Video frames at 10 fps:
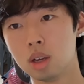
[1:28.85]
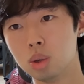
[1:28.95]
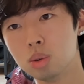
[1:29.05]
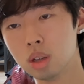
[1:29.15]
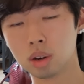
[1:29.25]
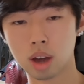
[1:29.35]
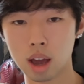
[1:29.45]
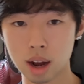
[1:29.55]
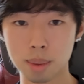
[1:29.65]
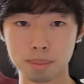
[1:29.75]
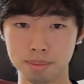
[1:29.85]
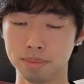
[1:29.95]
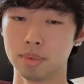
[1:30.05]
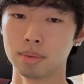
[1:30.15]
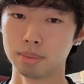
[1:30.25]

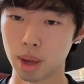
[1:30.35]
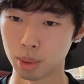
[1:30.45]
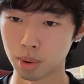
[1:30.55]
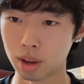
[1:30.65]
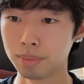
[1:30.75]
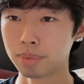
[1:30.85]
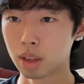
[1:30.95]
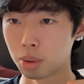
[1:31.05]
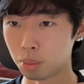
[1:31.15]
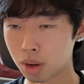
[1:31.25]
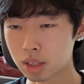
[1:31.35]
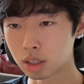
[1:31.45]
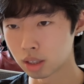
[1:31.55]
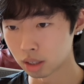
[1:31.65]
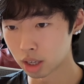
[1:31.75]
By the way, when I say
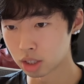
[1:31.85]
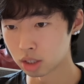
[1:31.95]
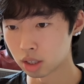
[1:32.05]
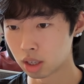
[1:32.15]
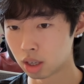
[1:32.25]
collection,